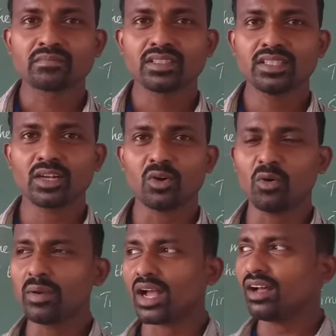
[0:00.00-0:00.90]
The
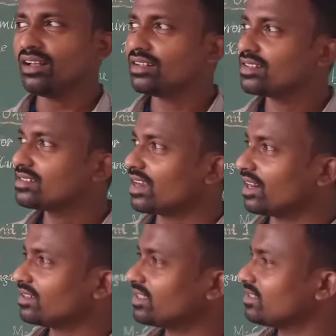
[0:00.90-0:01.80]
cobra
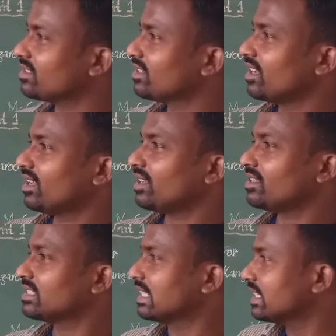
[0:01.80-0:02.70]
started
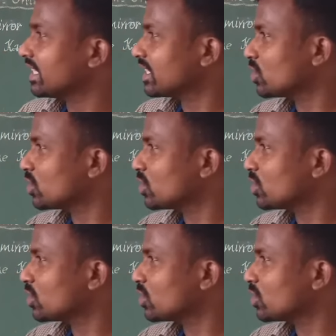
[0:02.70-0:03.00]
turning